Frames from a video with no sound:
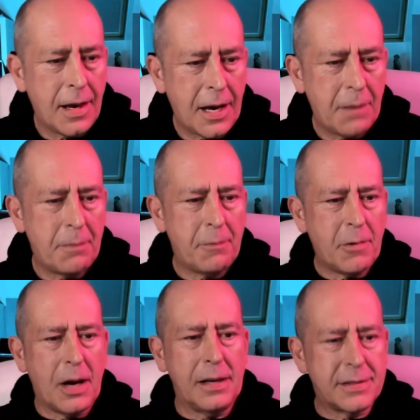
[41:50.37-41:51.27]

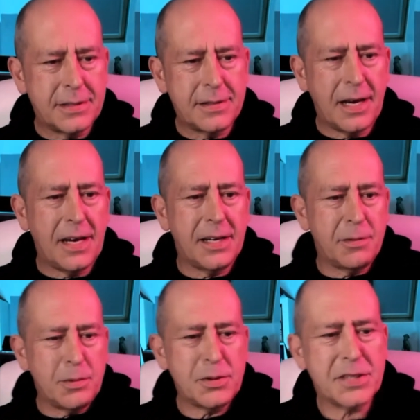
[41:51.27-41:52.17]
Right,
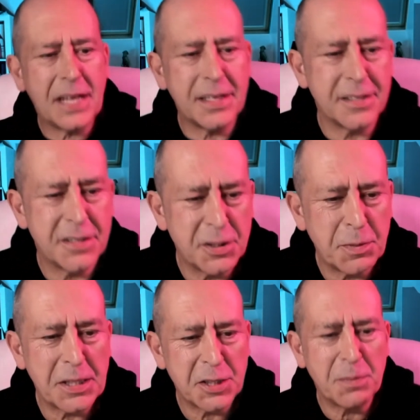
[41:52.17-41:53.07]
will standard
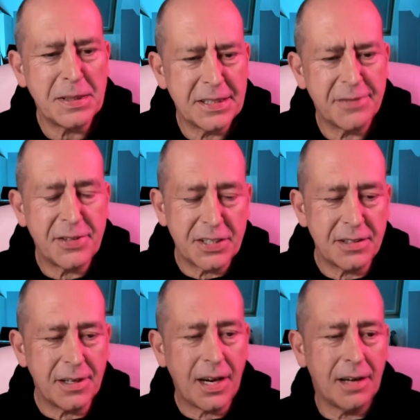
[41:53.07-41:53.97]
suspension be
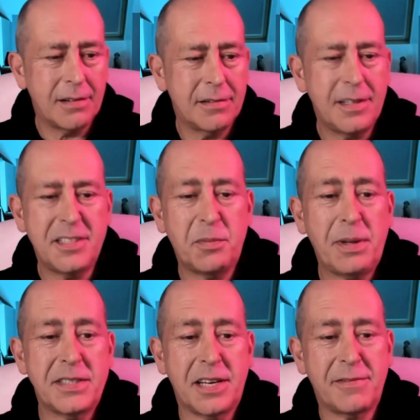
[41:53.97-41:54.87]
sufficient? Yeah, it
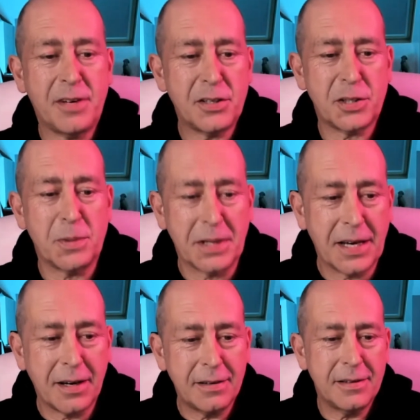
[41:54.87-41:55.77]
depends how fast you want to
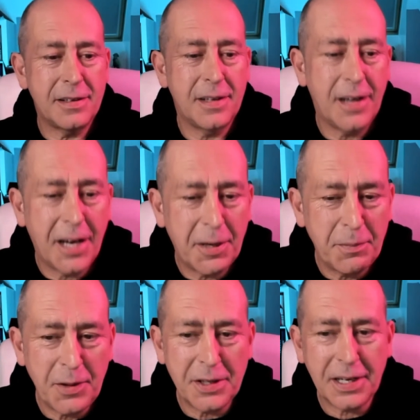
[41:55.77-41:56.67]
go.
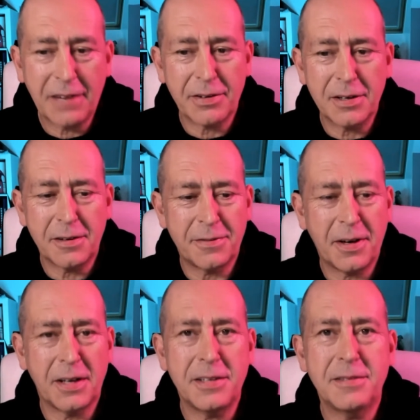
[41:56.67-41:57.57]
You can have a lot of
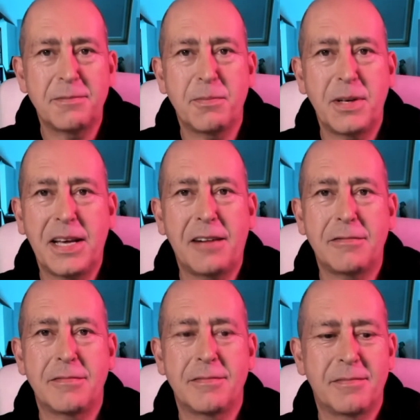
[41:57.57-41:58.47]
fun
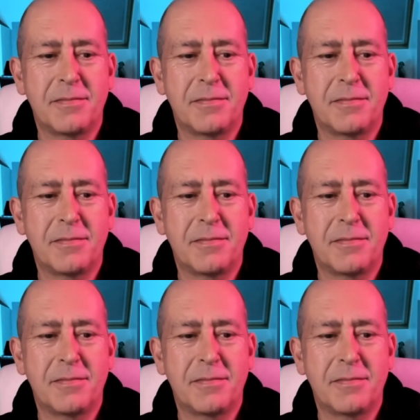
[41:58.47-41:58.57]
without